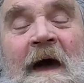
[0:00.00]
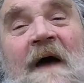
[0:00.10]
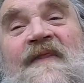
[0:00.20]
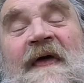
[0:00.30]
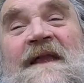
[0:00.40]

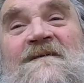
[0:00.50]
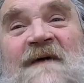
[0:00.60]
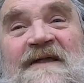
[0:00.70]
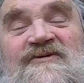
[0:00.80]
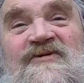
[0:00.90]
And then
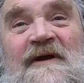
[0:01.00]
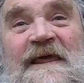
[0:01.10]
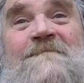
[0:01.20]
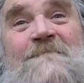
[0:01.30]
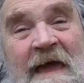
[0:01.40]

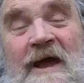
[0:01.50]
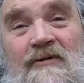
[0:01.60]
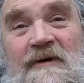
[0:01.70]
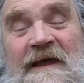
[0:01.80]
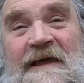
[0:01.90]
eventually
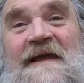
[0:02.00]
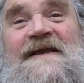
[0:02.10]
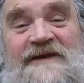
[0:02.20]
Mary